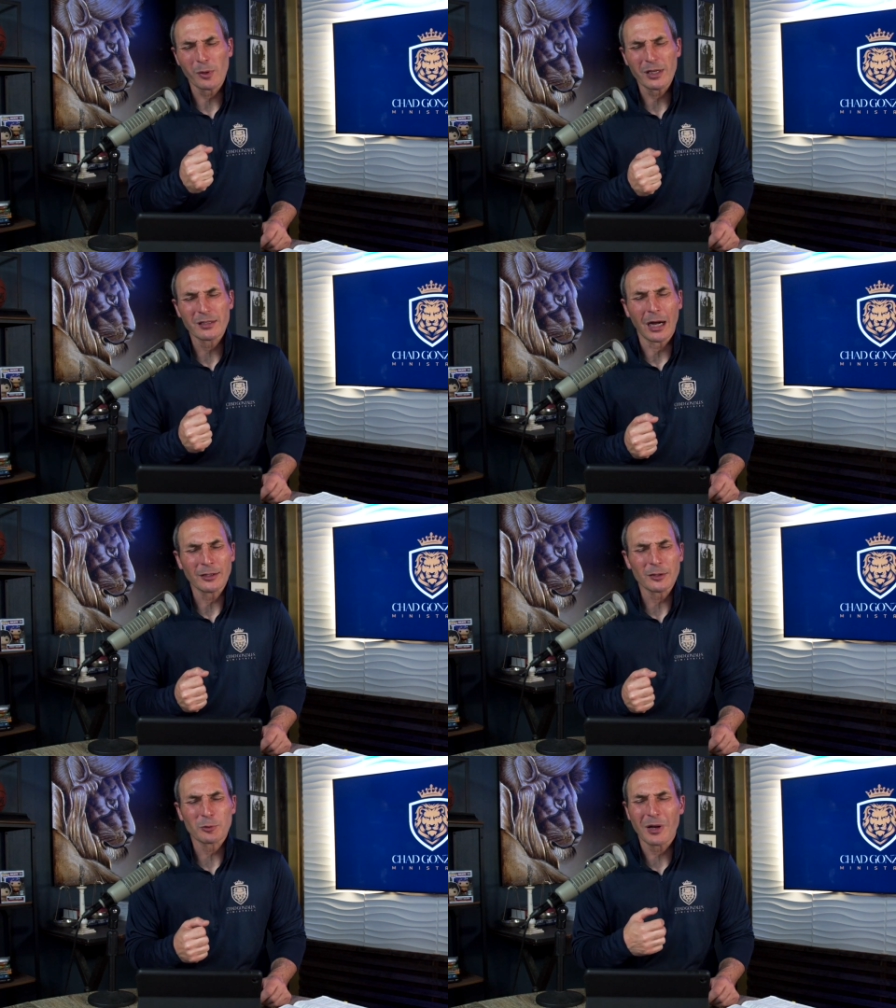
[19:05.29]
way God
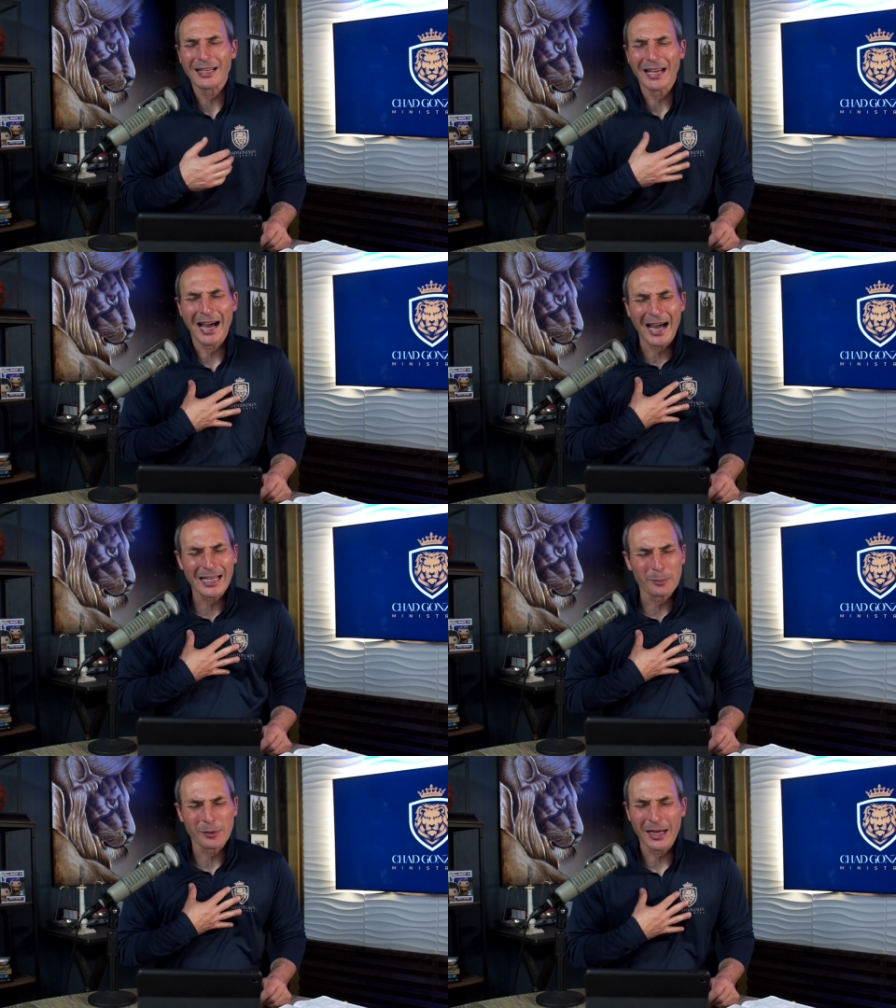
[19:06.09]
is right, I
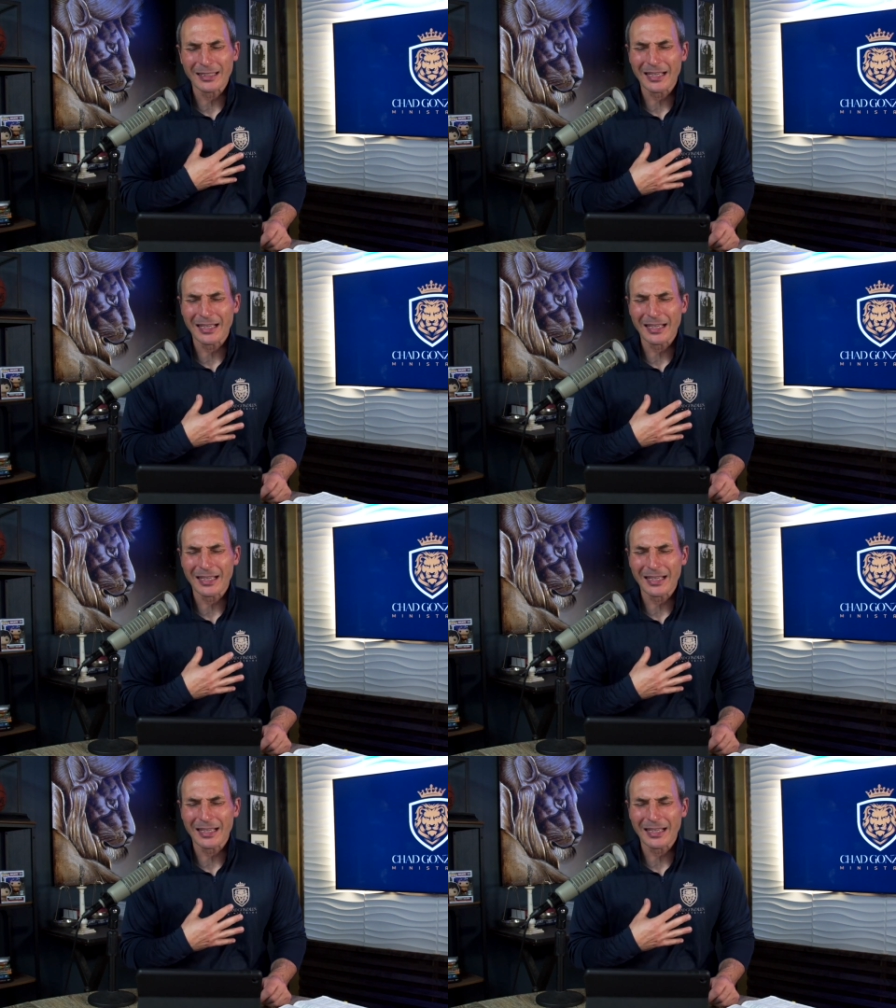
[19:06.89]
am right.